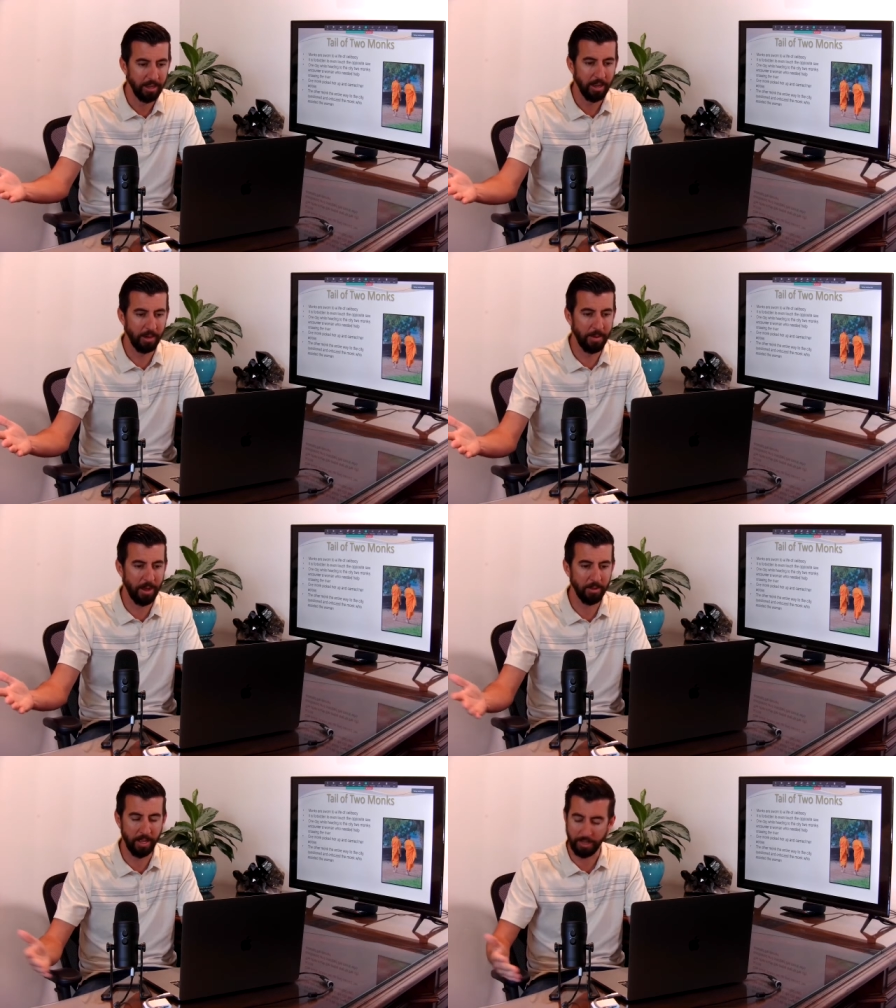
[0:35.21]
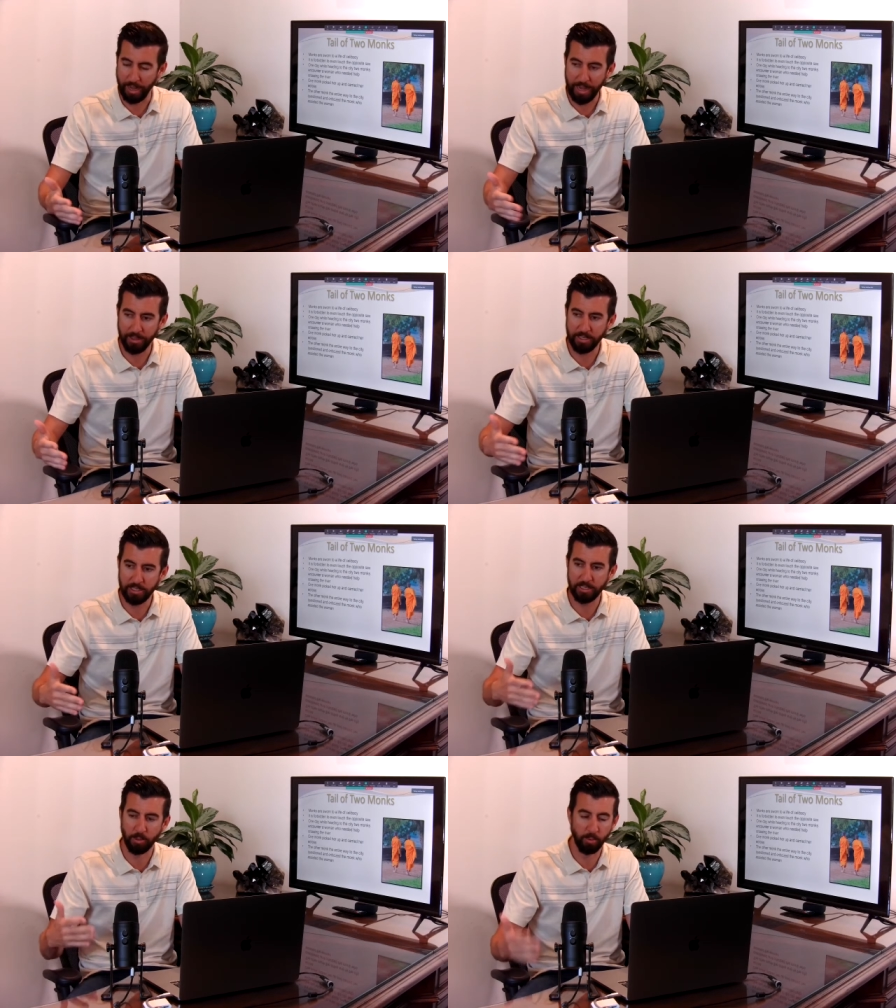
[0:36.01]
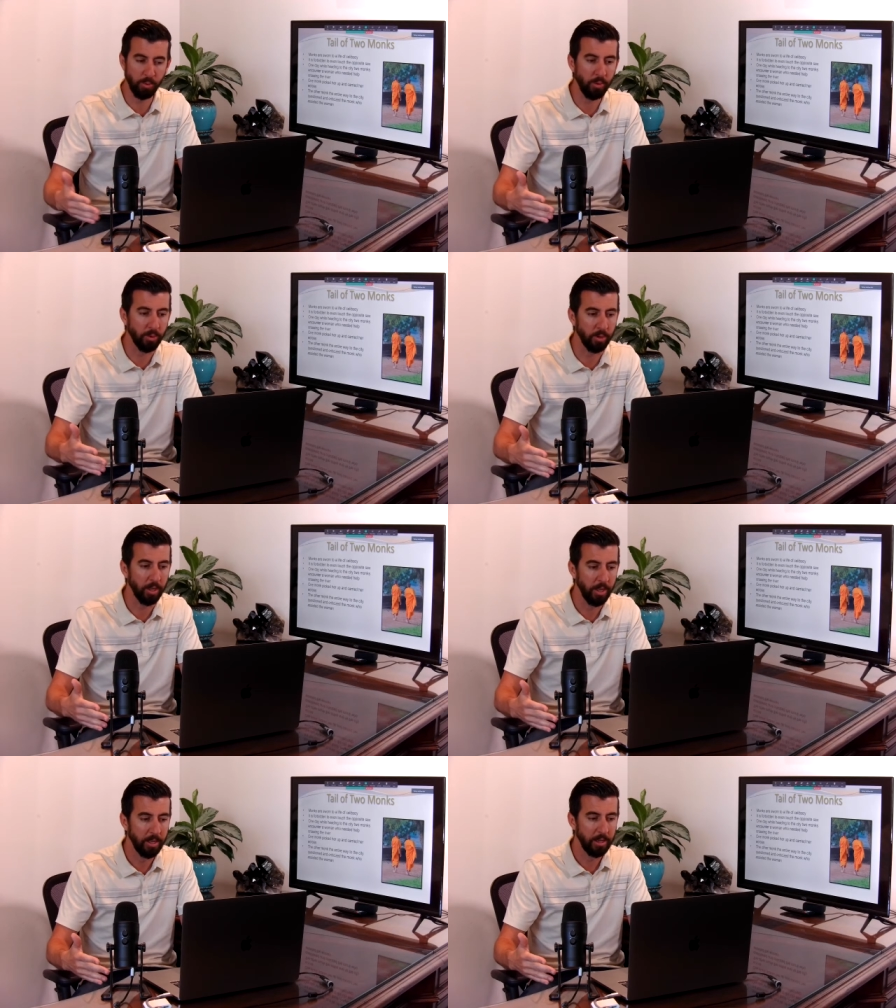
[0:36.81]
about like, hey, this is a rule.